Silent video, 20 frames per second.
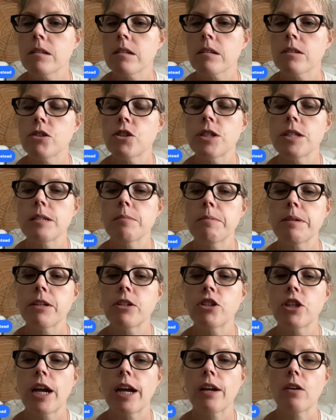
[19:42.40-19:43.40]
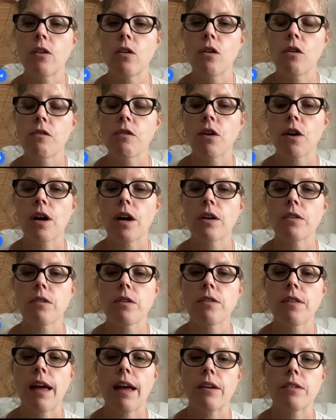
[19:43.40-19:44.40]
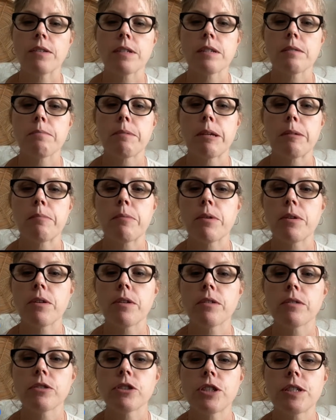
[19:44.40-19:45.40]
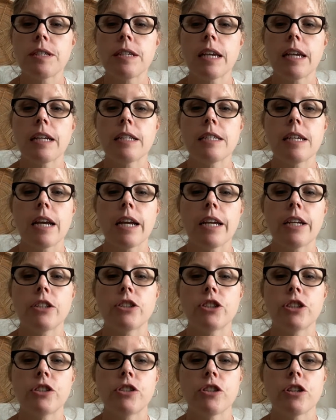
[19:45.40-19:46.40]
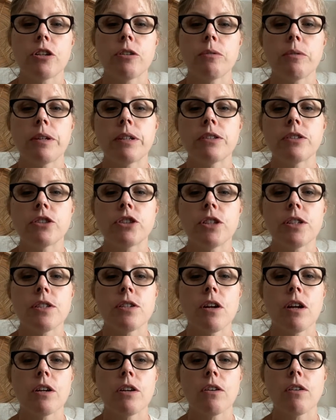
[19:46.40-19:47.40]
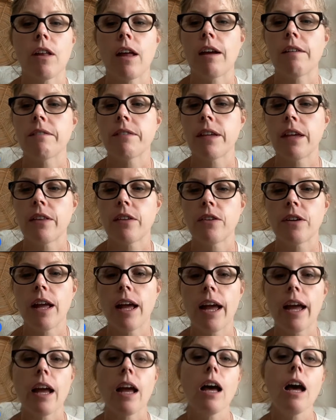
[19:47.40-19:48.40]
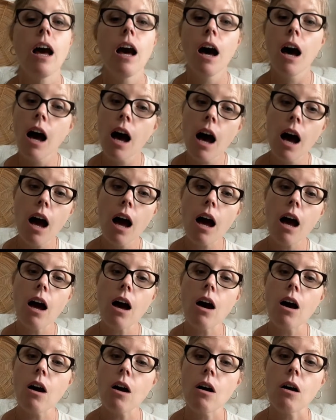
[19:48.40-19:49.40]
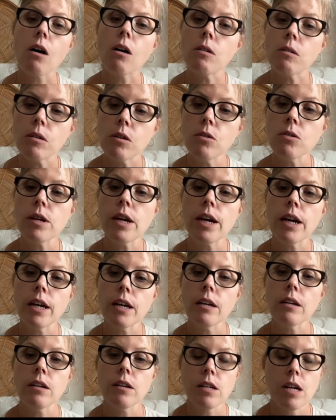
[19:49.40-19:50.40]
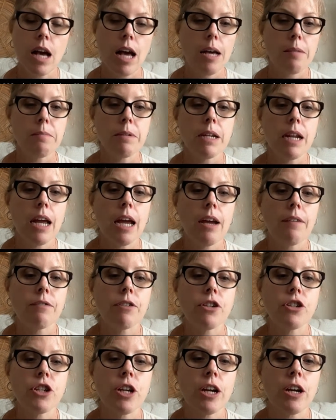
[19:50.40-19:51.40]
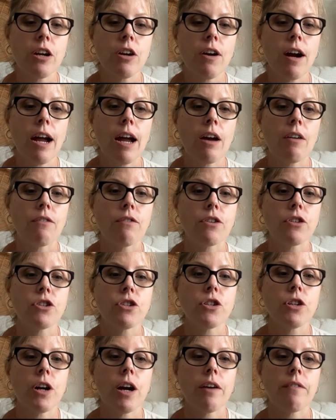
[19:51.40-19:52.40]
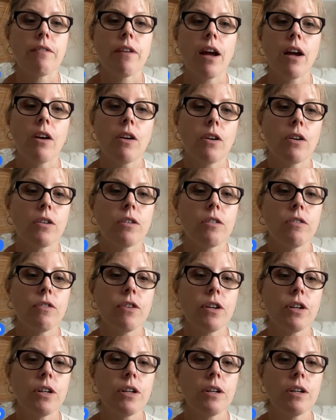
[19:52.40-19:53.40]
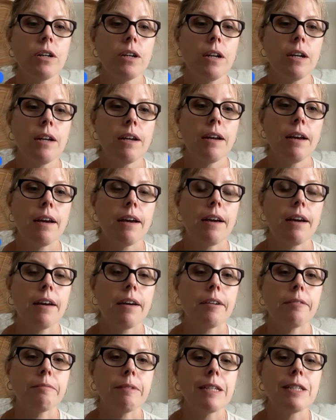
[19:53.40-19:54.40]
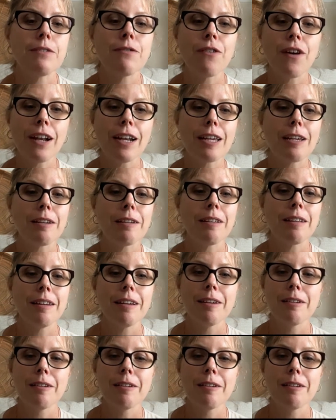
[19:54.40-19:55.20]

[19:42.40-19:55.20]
She's a big channel, over 100,000 people. She's in Kentucky. Ginger was just on her live the other day. Oh, okay. I'm going to have to check her out for sure. I've not heard of her. It's funny.